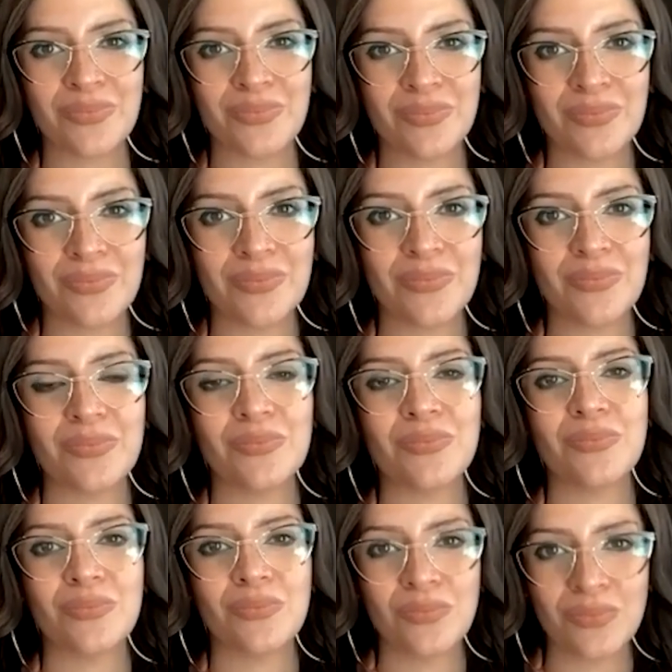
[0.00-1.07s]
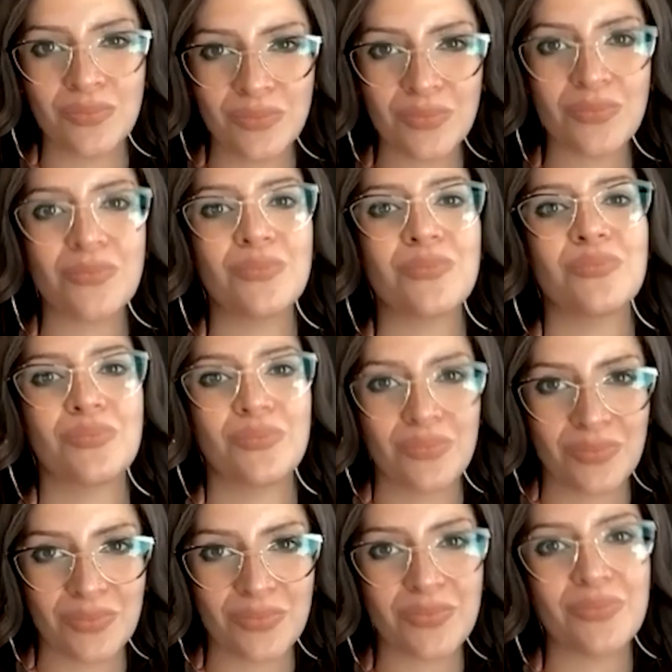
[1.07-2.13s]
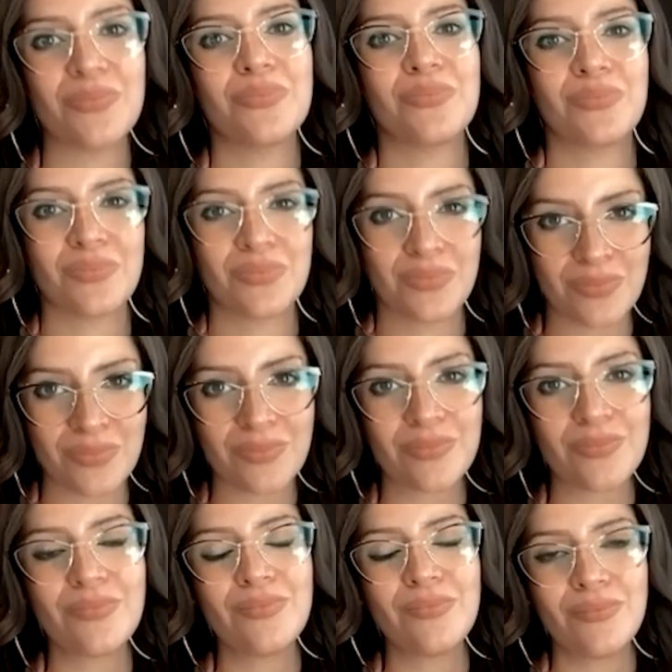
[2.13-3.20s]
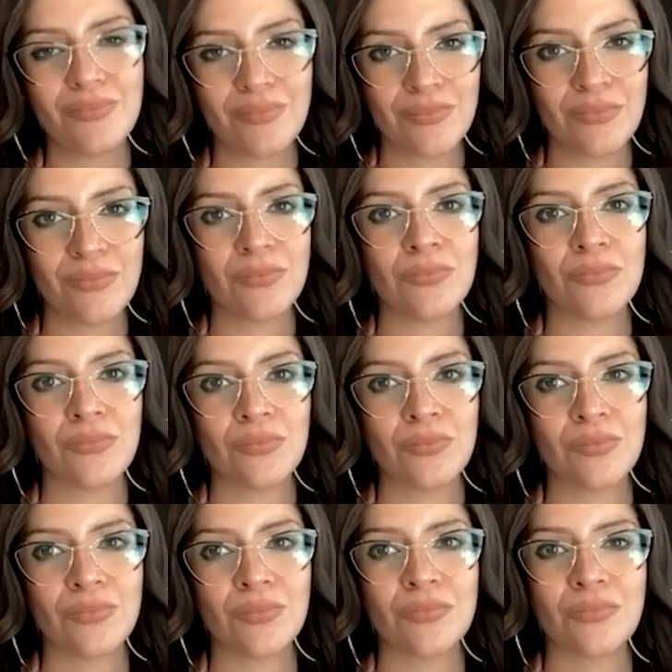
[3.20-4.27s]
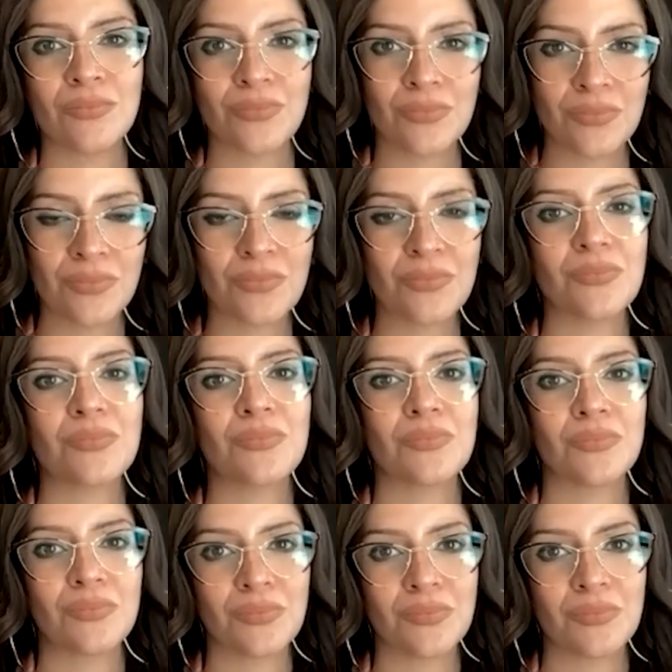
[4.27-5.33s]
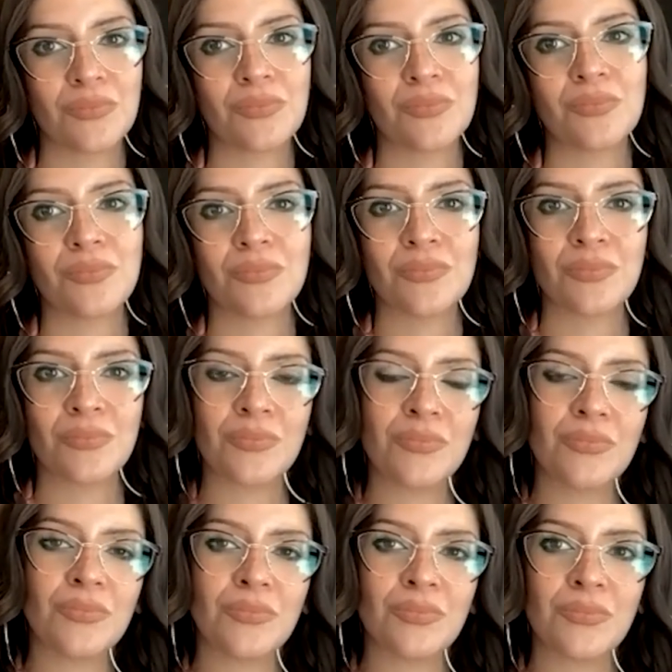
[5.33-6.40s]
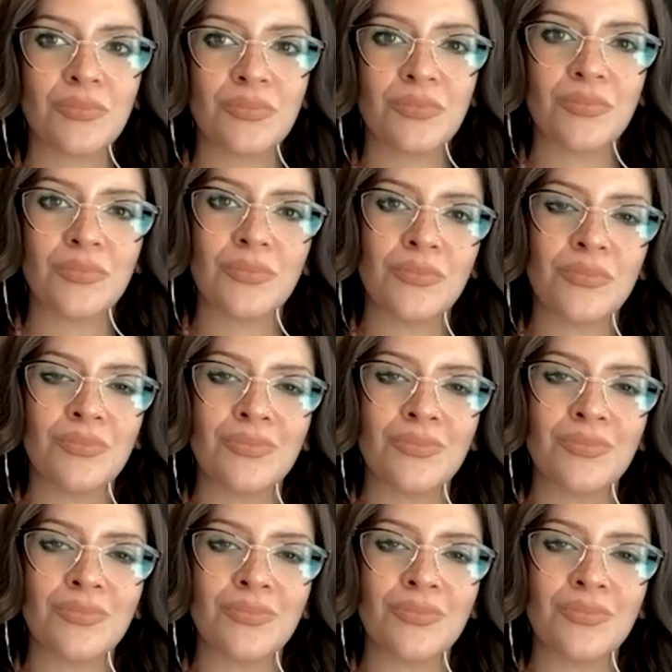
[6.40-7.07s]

(not speaking)